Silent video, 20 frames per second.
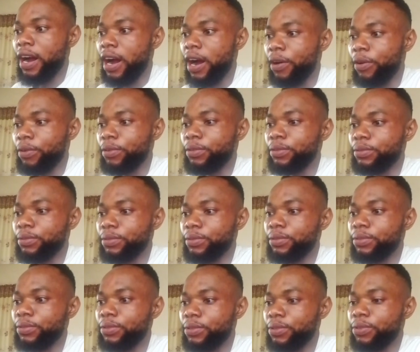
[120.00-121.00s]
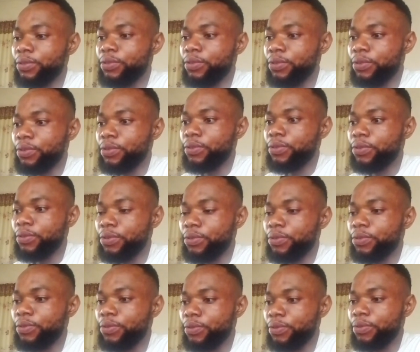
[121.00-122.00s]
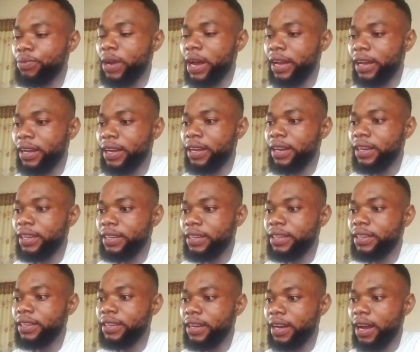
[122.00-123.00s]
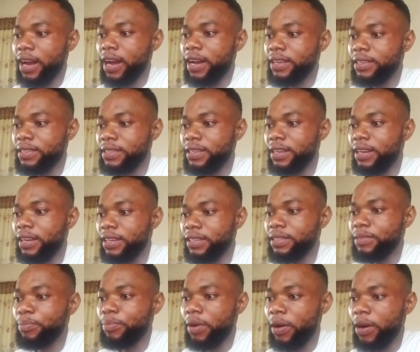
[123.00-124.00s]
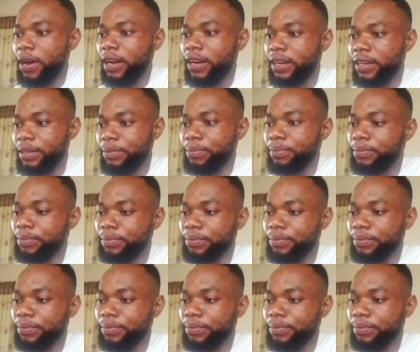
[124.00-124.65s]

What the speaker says: I'll right click and select power clip.